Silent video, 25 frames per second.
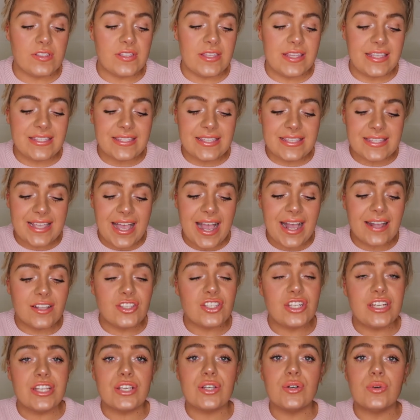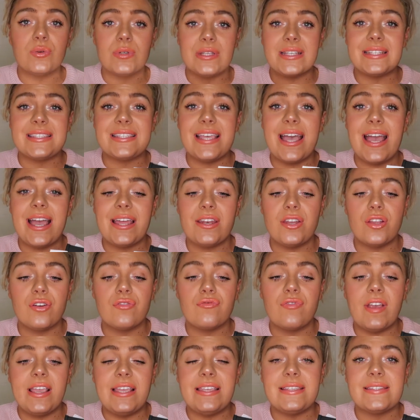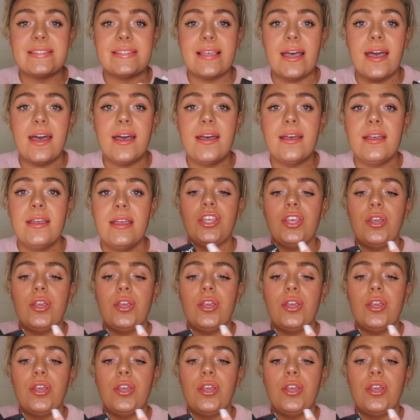So this is actually called a tan eraser.